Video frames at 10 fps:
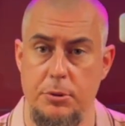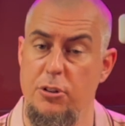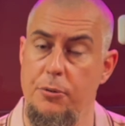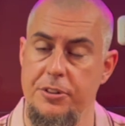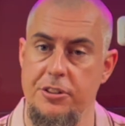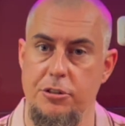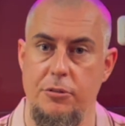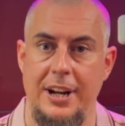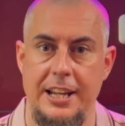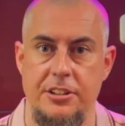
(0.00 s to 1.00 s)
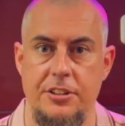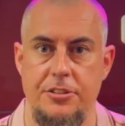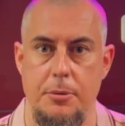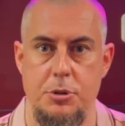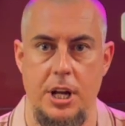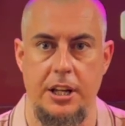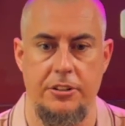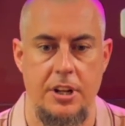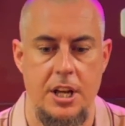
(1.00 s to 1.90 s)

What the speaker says: because obviously it's a related subject.